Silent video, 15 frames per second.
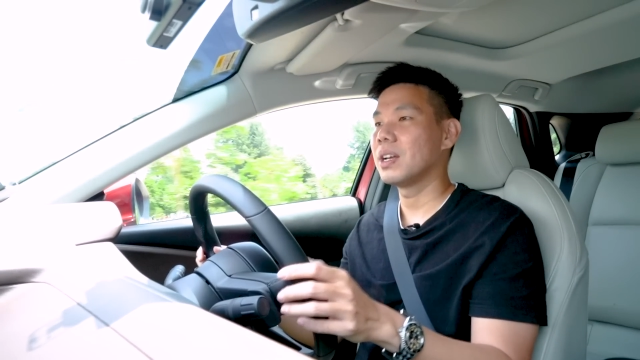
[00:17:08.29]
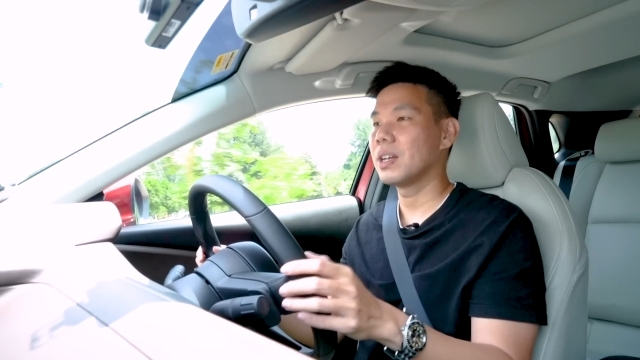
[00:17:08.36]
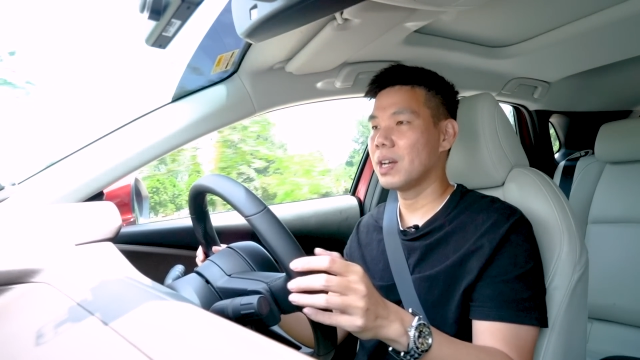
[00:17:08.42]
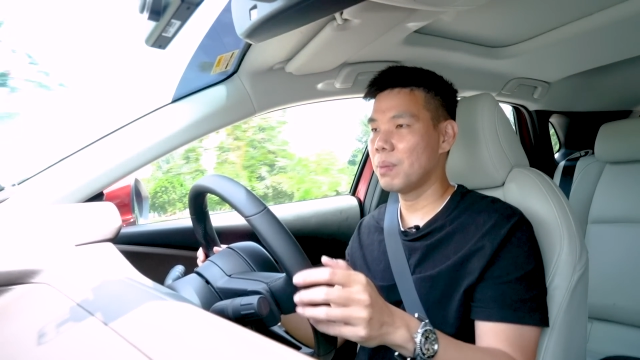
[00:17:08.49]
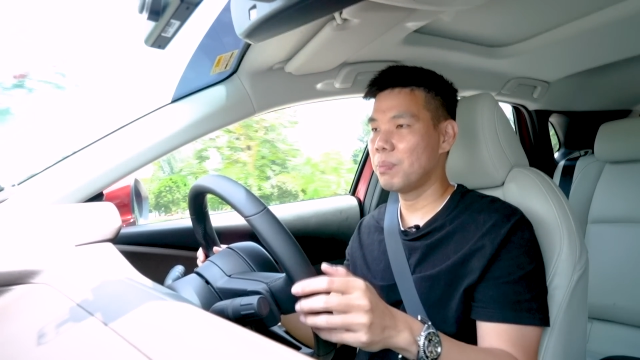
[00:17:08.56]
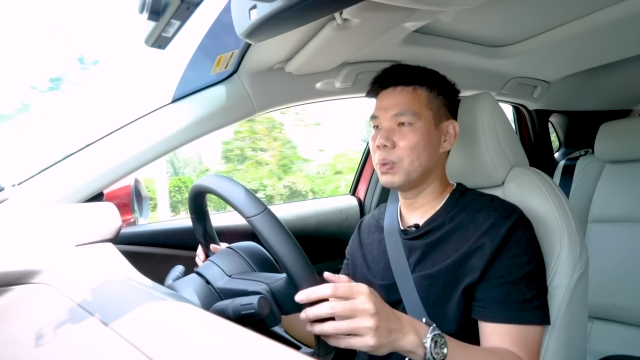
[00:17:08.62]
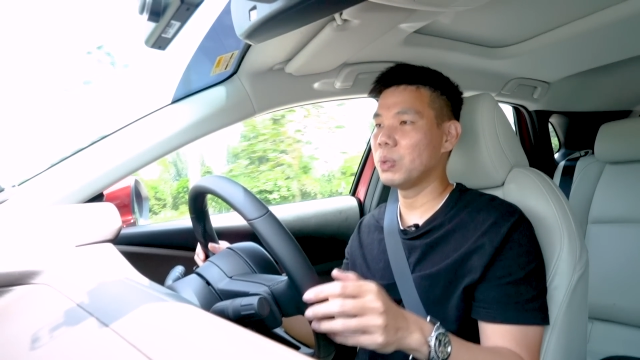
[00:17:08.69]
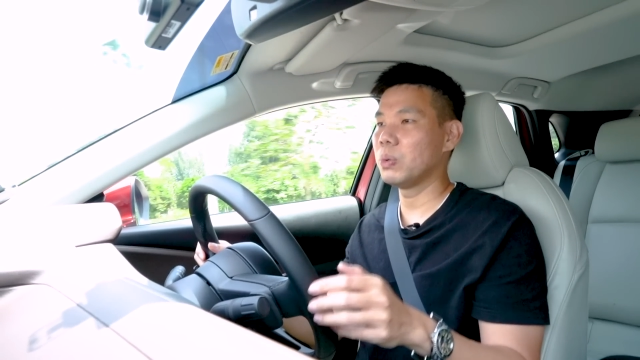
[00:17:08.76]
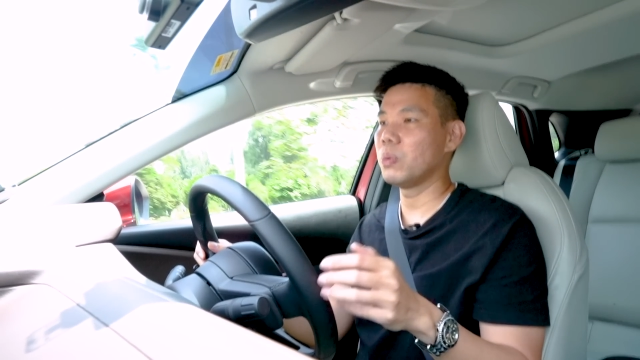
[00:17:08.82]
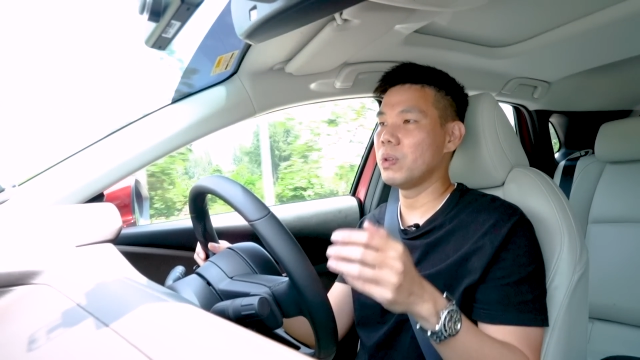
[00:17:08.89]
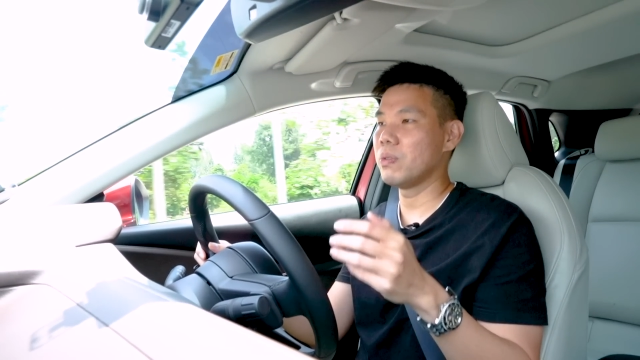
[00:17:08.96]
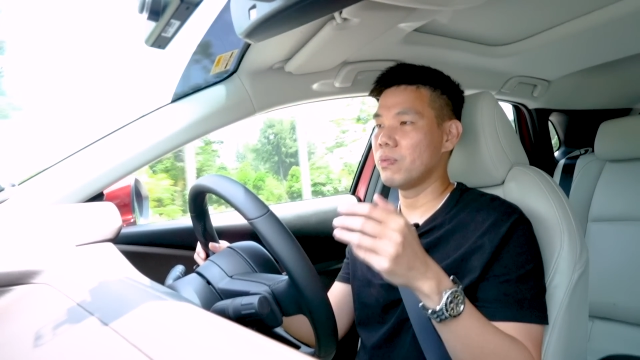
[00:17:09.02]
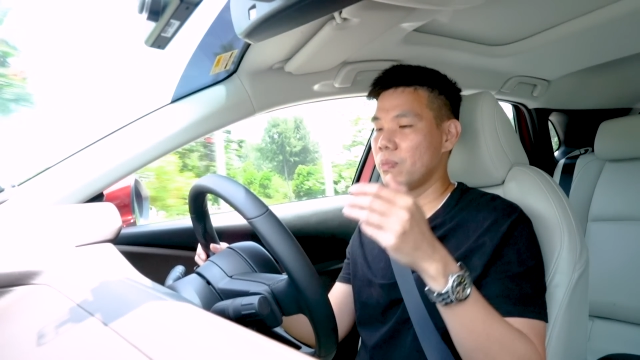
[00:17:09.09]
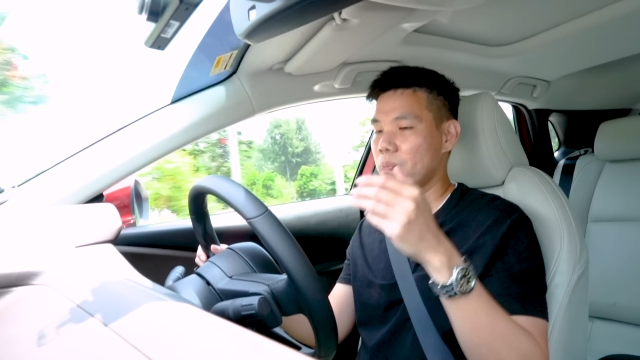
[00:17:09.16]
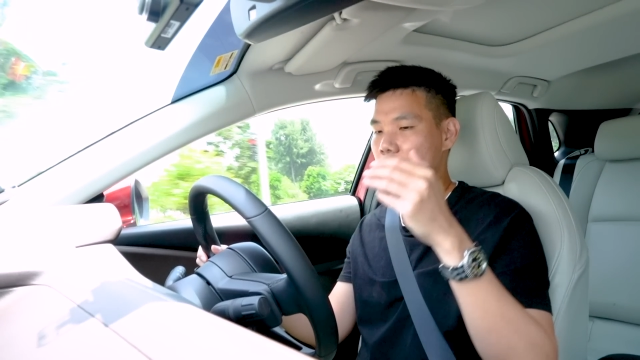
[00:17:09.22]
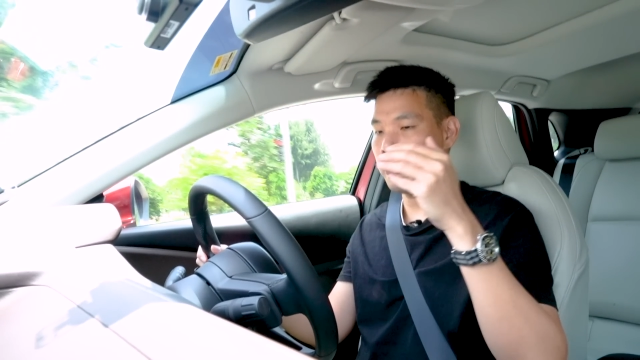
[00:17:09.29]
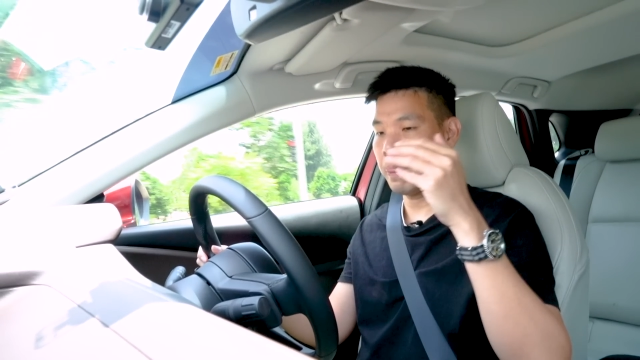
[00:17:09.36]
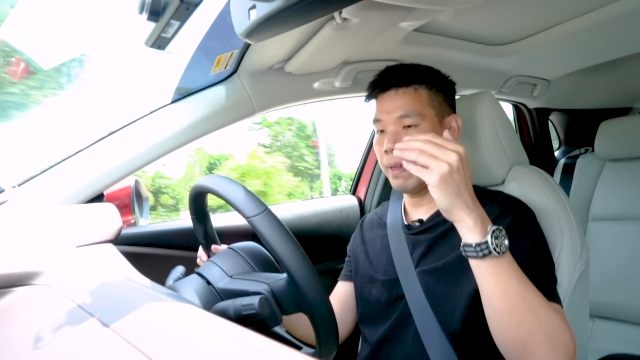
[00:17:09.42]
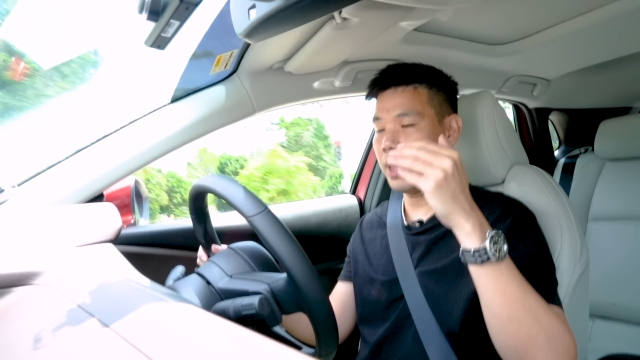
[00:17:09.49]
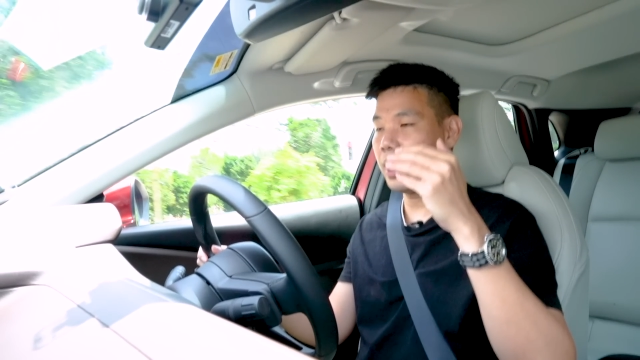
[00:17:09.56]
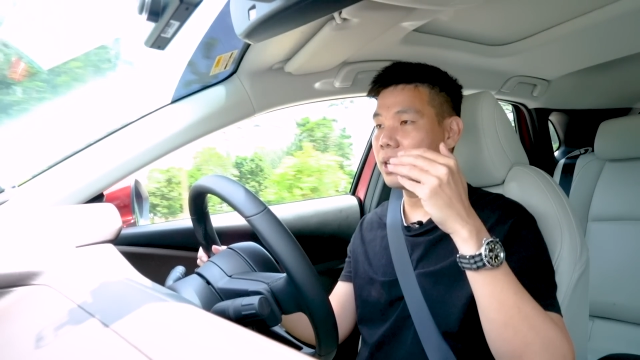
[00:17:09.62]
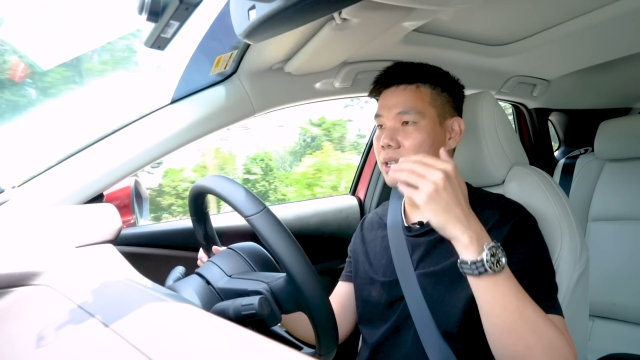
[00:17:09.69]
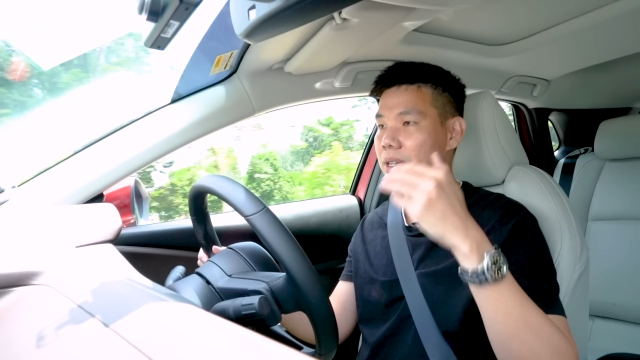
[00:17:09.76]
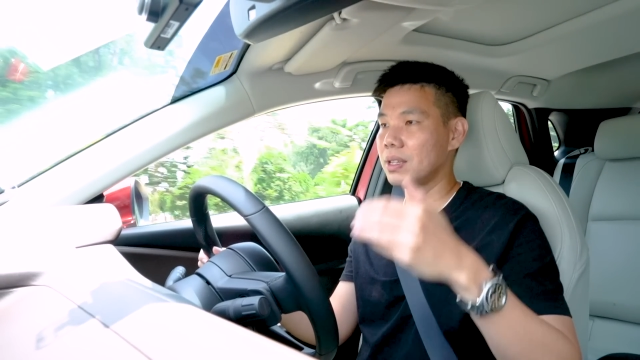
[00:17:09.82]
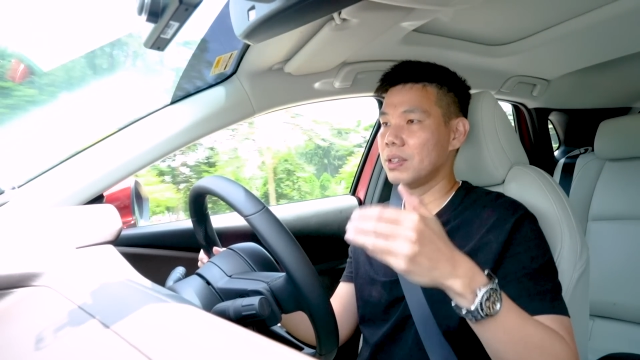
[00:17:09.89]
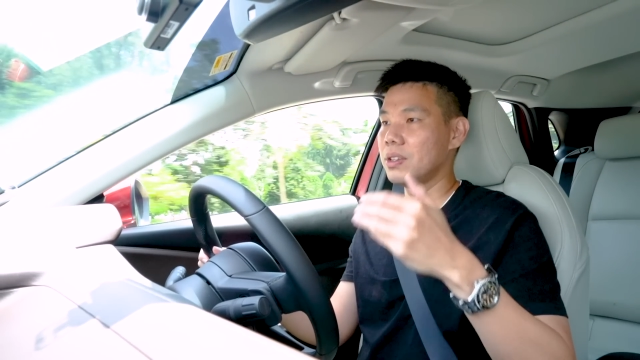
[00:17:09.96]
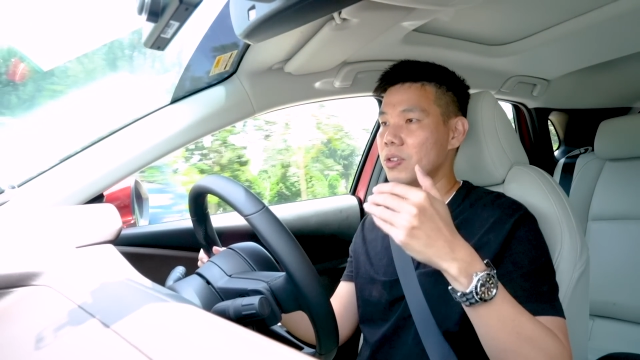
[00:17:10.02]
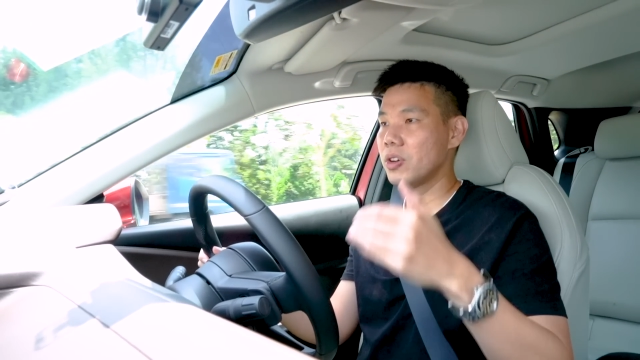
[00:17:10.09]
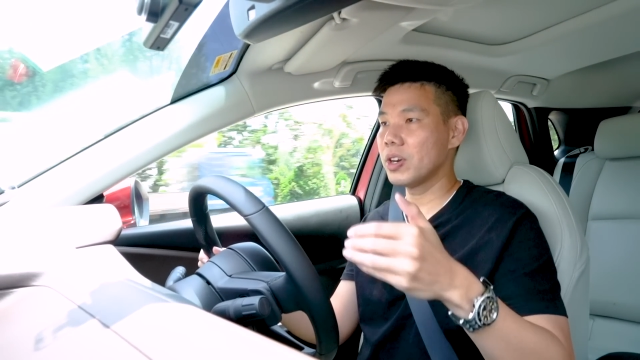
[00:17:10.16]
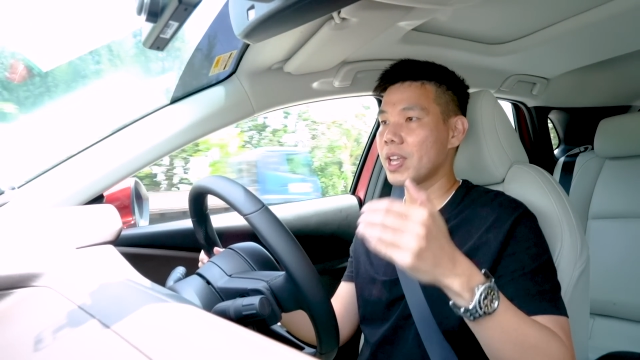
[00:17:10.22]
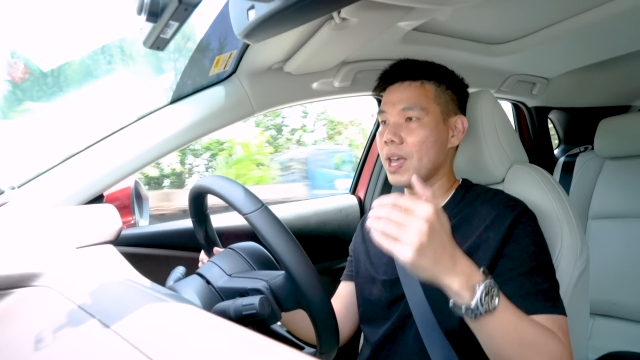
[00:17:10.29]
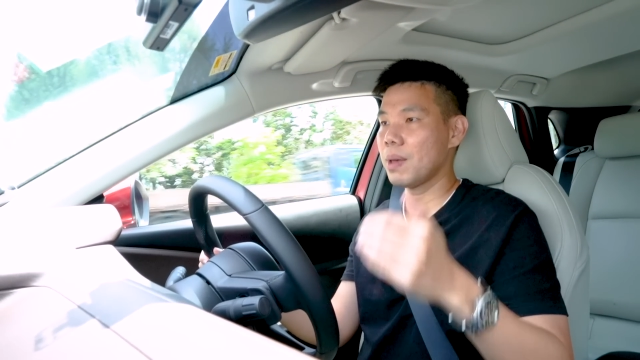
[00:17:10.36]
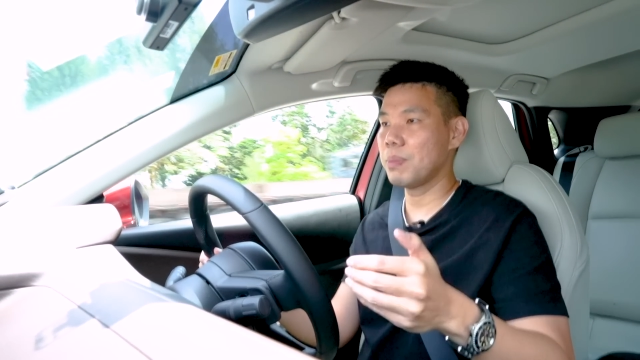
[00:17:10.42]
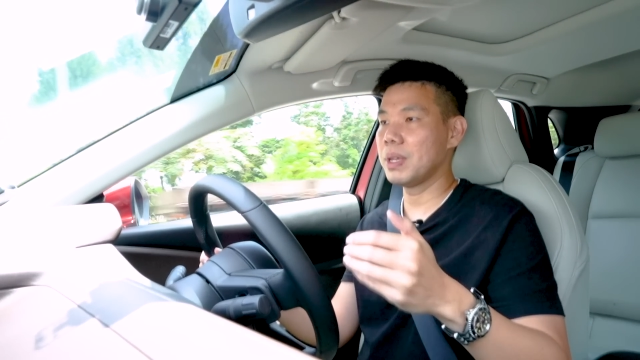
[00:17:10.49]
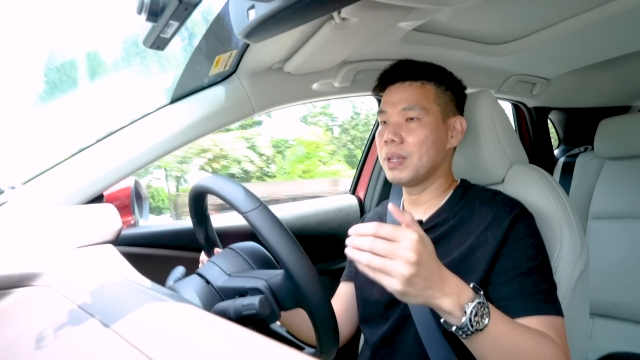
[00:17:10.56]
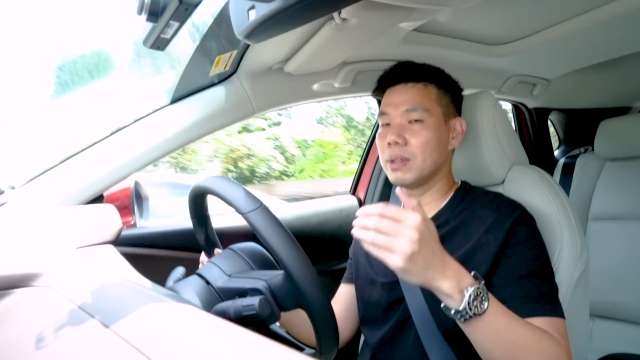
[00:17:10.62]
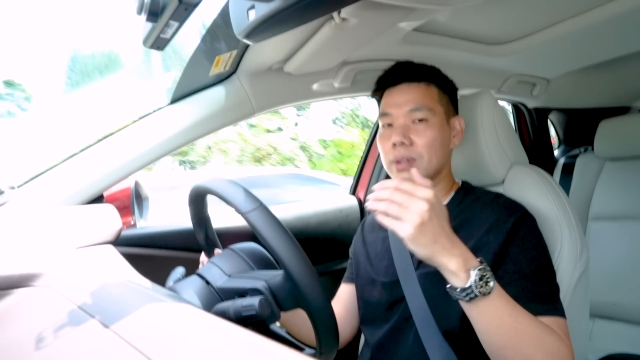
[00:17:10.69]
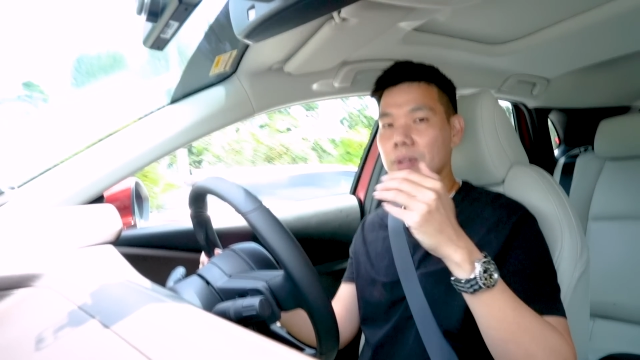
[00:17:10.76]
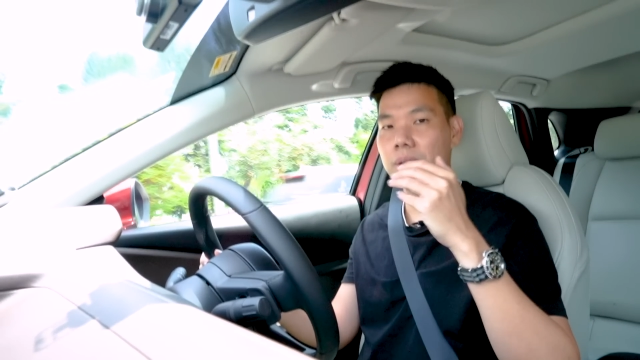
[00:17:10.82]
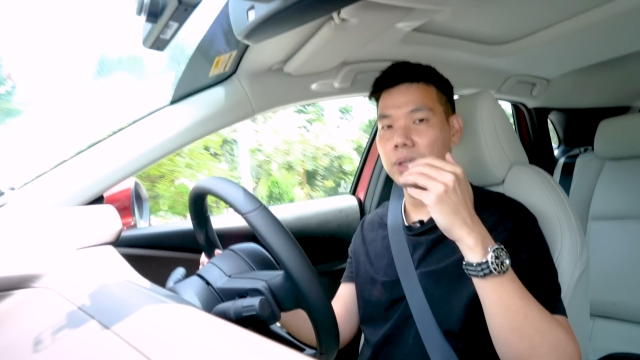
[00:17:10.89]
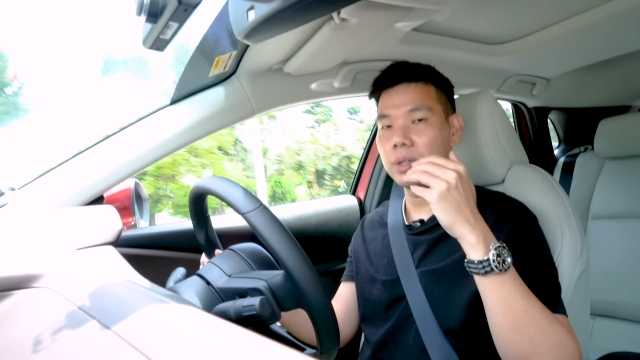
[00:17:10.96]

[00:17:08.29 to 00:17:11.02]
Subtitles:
coupled with an interior cabin